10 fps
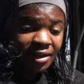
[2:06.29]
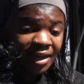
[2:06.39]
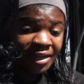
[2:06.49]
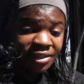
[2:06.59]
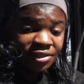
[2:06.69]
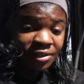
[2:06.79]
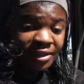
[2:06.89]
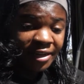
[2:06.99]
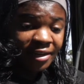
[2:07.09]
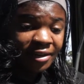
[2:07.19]
I
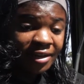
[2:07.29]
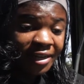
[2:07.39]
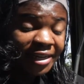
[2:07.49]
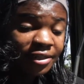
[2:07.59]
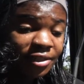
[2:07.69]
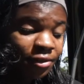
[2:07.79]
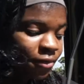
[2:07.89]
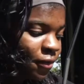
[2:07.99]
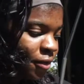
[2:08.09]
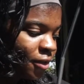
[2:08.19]
should get a heat
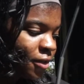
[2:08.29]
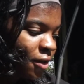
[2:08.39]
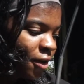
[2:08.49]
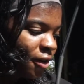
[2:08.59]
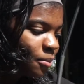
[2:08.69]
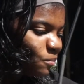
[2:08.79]
shield for this car.